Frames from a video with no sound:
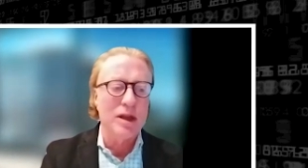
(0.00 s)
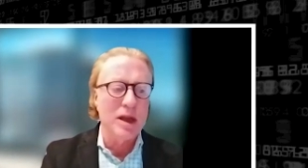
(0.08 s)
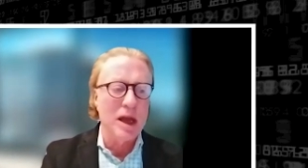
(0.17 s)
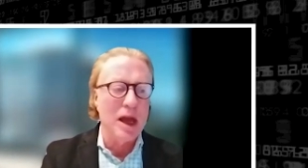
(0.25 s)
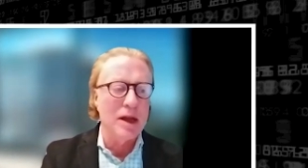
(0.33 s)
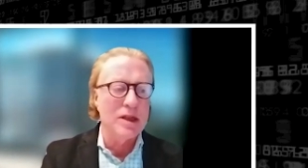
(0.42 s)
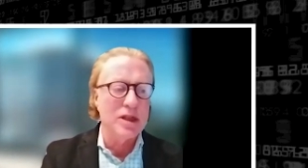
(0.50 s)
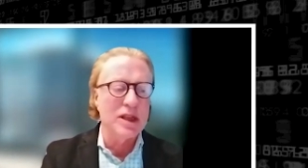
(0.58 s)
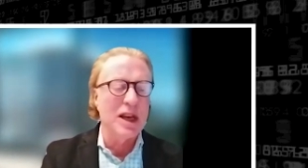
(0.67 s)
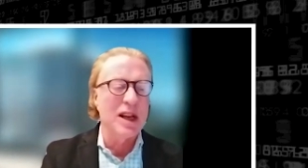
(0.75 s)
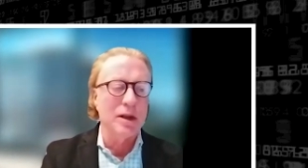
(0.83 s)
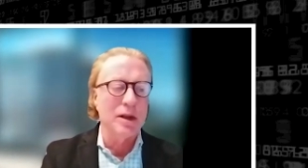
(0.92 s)
in the edge. It's
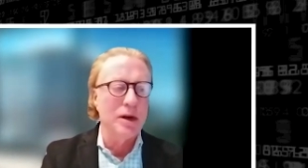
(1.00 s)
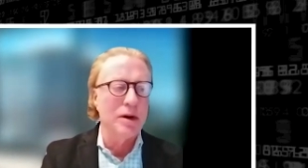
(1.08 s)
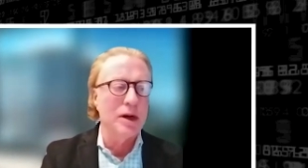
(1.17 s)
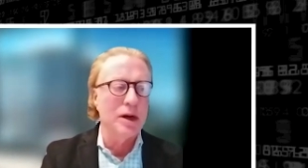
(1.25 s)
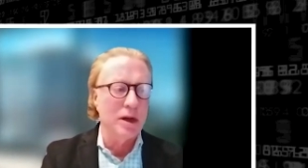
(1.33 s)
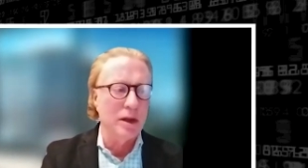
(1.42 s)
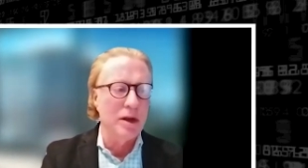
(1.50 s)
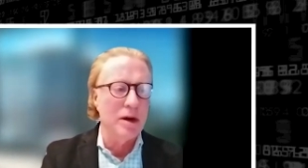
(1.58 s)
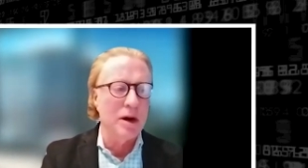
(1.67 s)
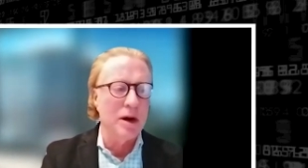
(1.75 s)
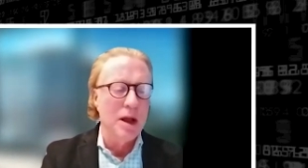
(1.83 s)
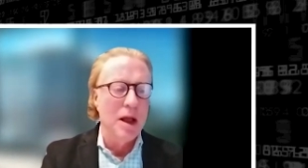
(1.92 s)
getting clearer and
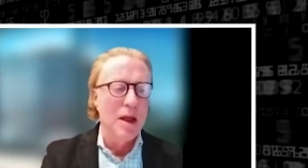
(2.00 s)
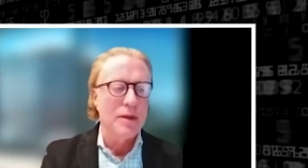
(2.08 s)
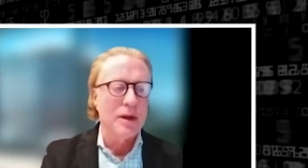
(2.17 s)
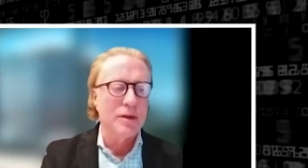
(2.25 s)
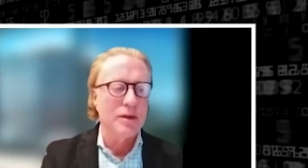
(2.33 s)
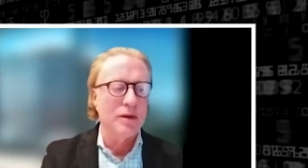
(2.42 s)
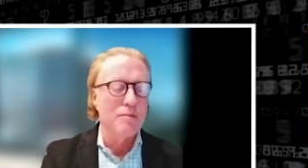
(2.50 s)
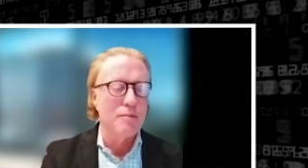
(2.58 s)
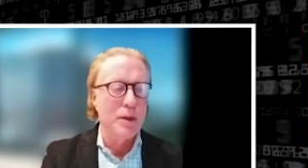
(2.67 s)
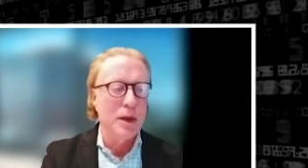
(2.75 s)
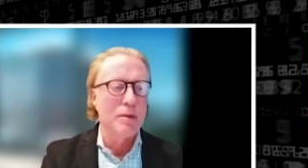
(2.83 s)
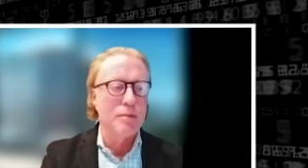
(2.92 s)
clearer that there's a
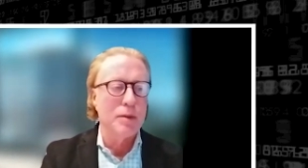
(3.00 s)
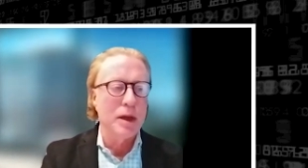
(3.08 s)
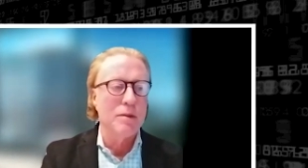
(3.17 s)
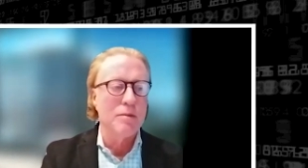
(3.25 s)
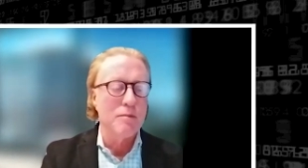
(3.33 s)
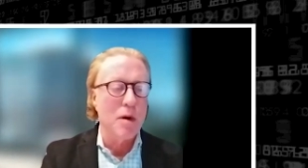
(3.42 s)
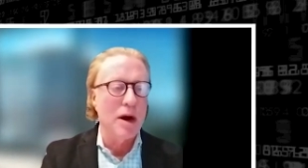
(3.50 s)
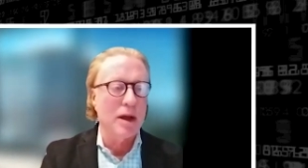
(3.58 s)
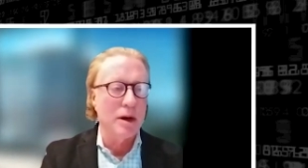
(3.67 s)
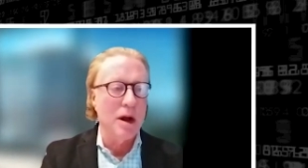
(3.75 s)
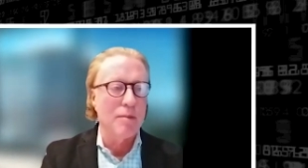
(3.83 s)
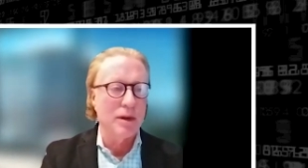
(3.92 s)
big, big
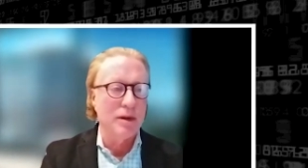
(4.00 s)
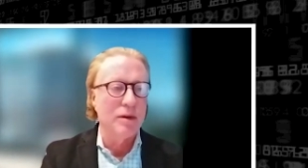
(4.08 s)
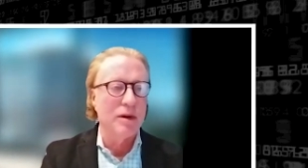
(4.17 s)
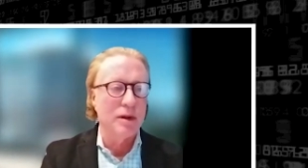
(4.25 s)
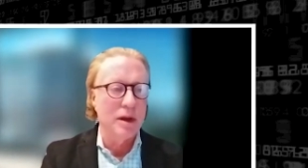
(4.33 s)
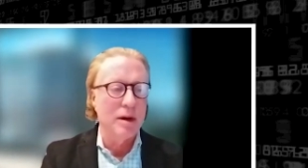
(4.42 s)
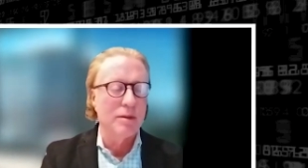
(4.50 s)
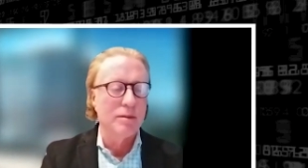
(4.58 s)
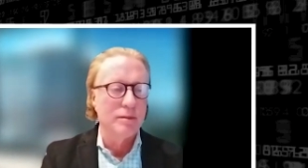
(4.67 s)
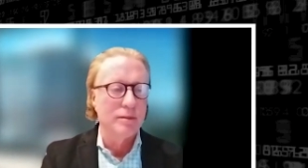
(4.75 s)
market opportunity there.